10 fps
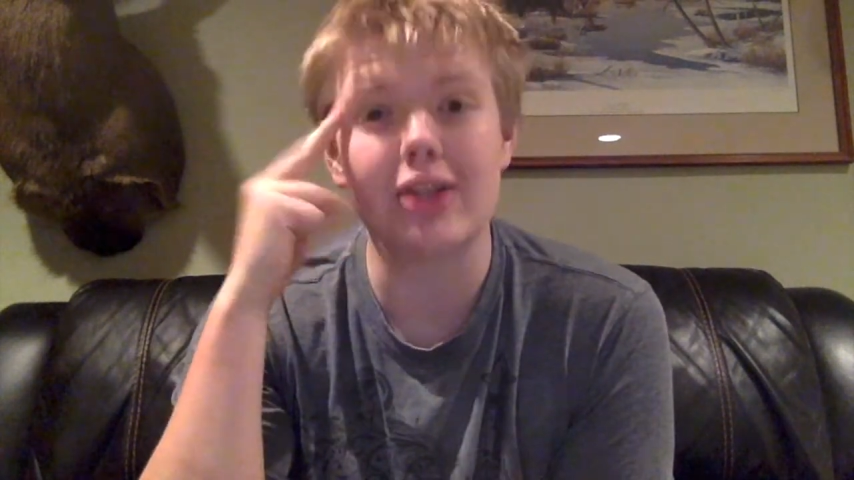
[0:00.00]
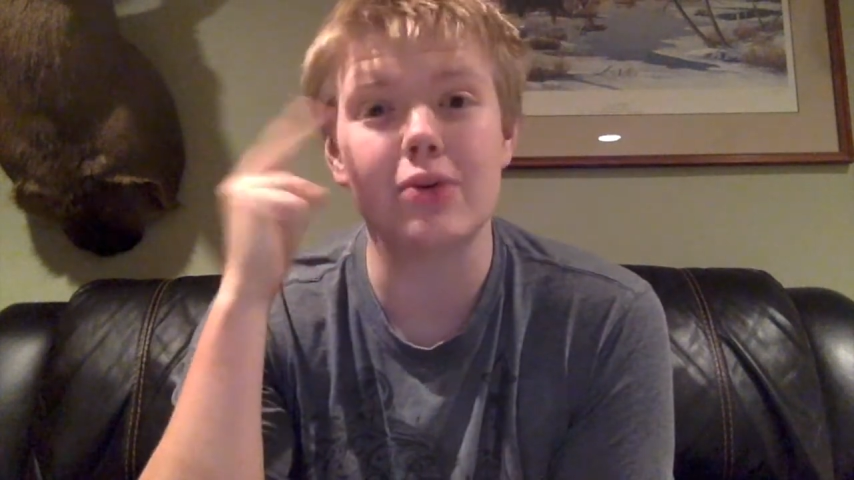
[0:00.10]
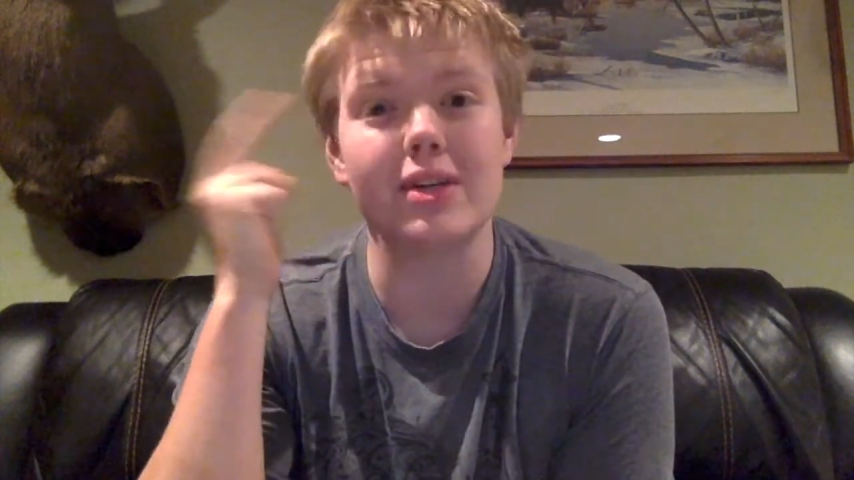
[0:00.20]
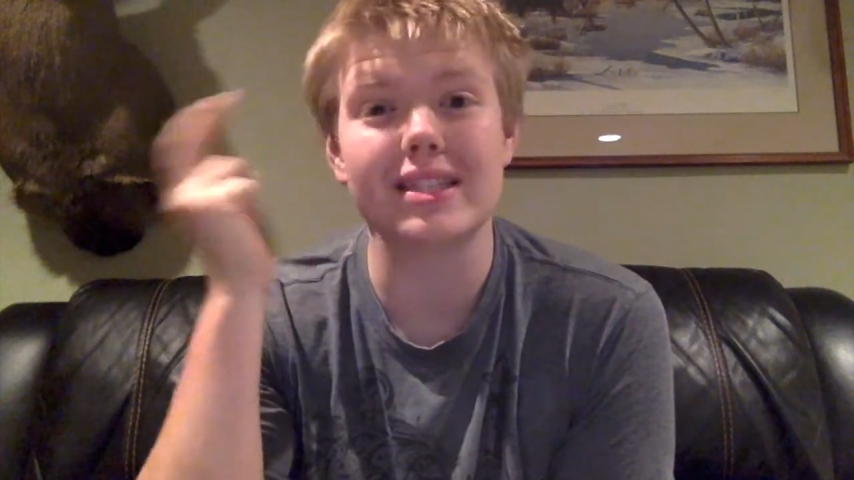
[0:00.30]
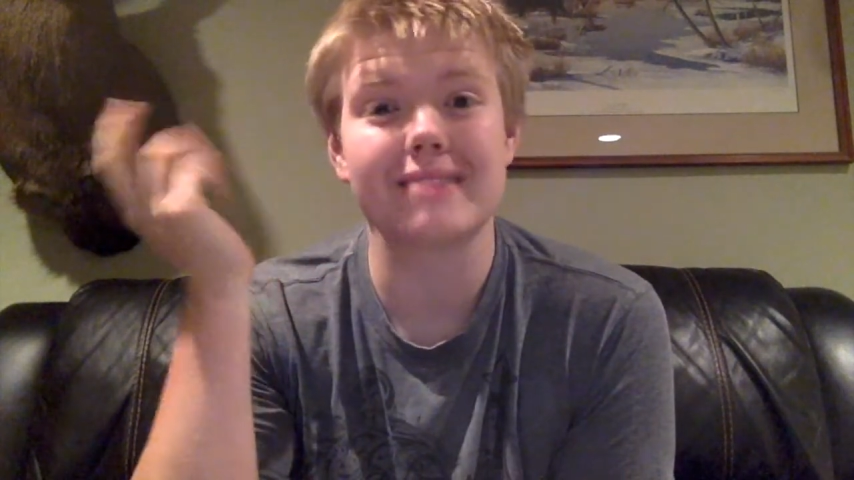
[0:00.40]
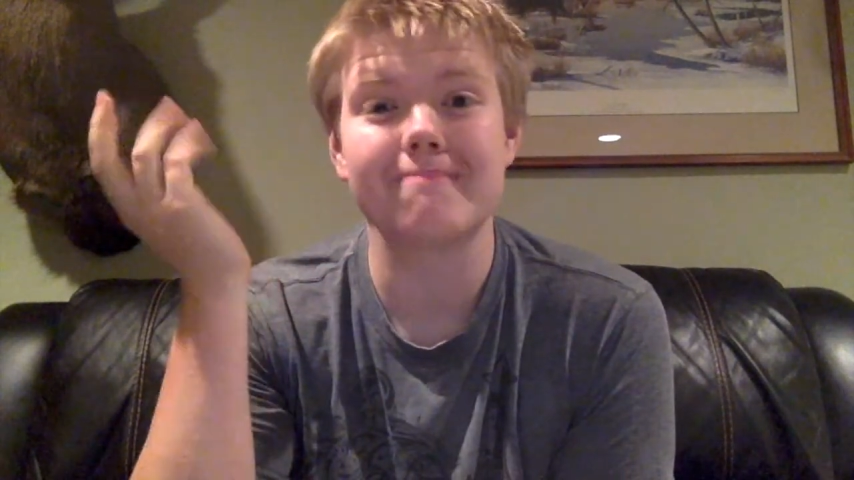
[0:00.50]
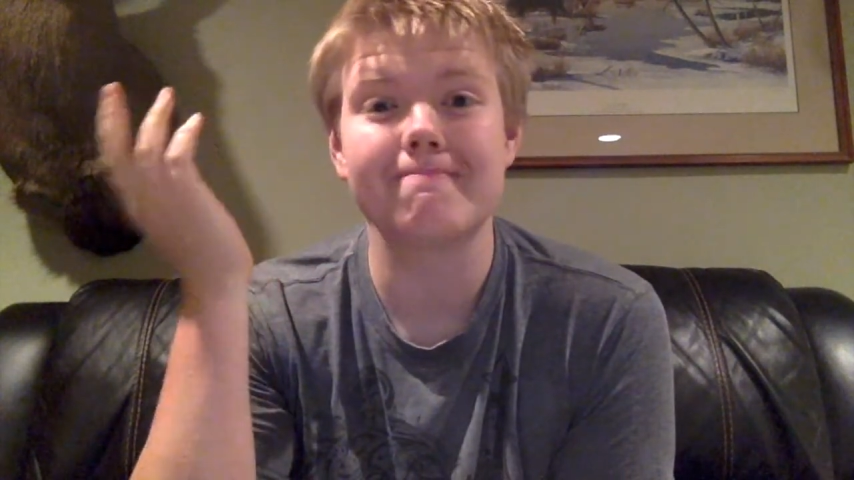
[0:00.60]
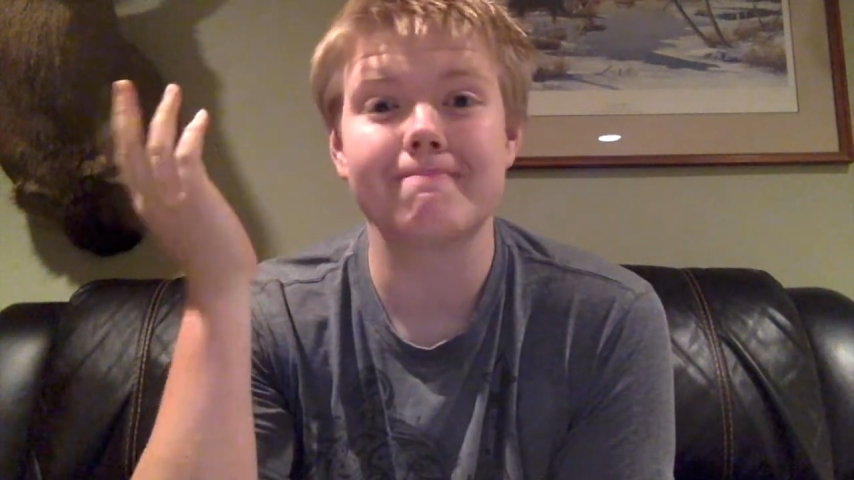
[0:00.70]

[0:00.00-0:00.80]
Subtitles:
Lewis?